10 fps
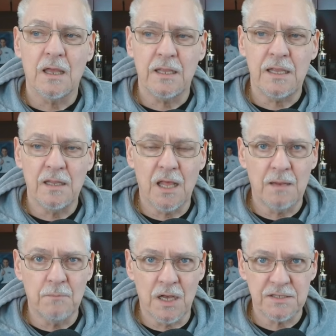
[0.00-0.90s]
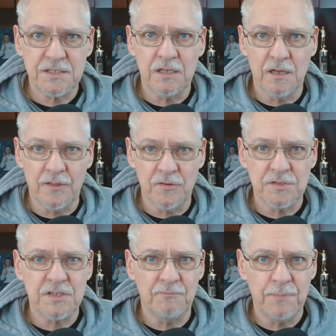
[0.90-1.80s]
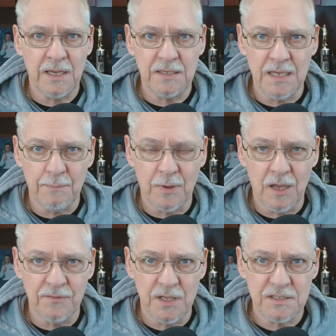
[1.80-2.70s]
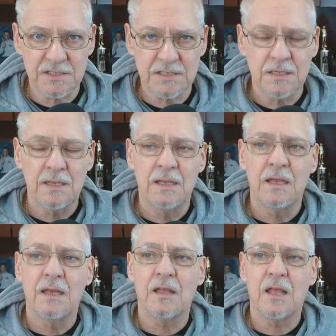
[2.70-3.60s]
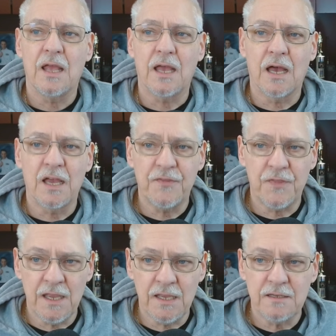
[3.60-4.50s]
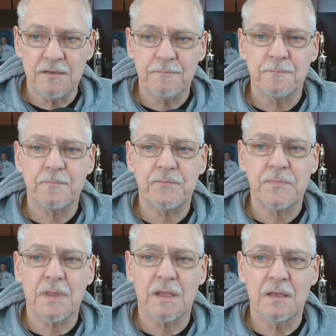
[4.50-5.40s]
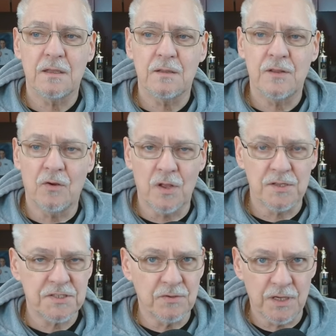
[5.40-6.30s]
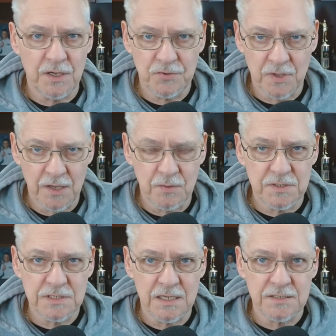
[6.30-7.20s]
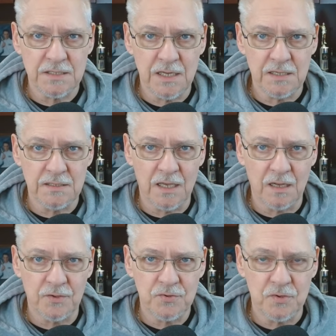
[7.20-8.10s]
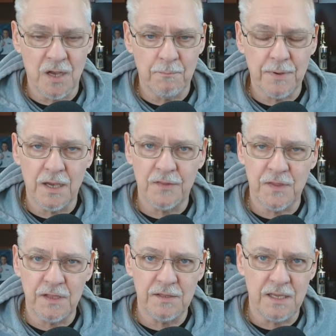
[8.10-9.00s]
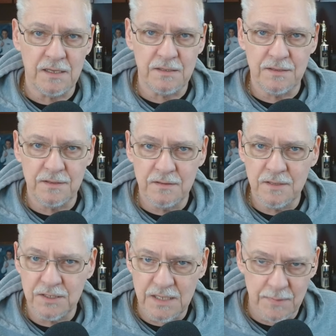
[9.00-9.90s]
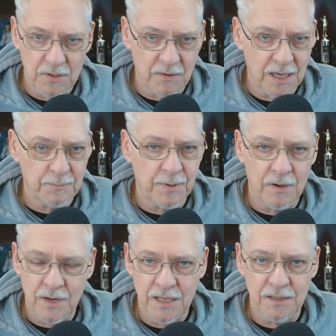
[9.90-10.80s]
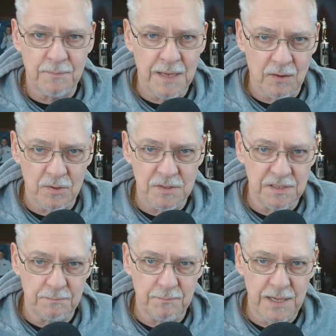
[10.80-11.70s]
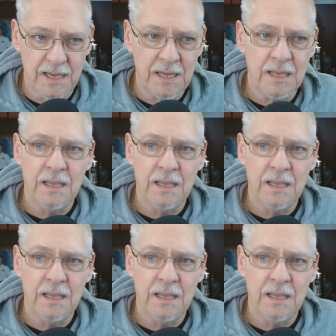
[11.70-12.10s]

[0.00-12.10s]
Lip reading: Elon Musk and others have picked up on this. I think they're also going to try to assassinate Donald Trump. I think the Democrat Party and the powers that be